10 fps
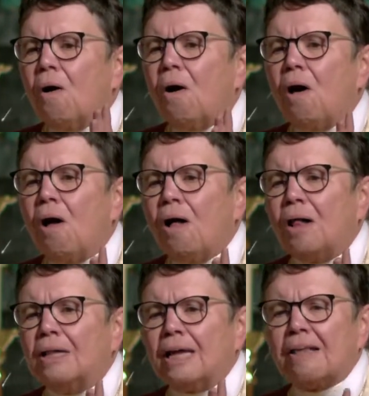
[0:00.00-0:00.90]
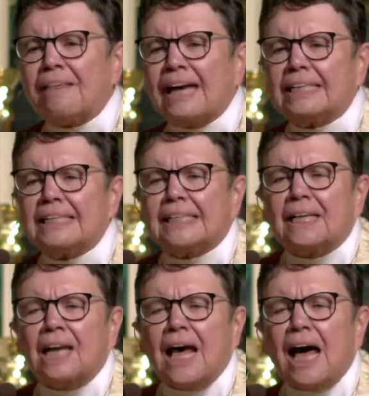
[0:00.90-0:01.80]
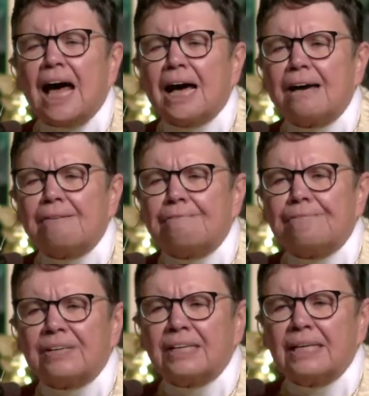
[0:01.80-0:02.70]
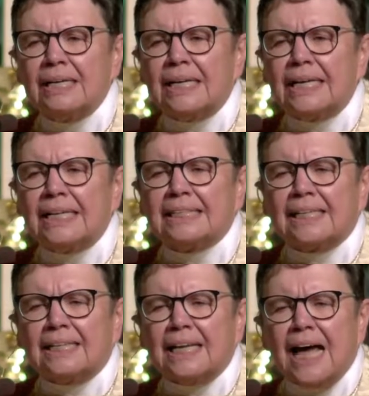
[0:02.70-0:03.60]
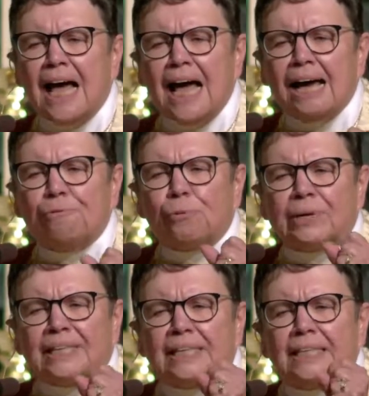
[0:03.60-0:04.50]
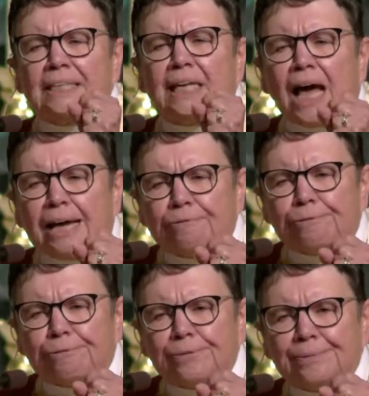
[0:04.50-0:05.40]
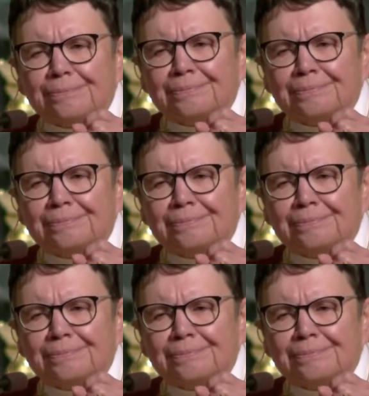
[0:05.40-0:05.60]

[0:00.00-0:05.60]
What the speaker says: all that is alive with his life,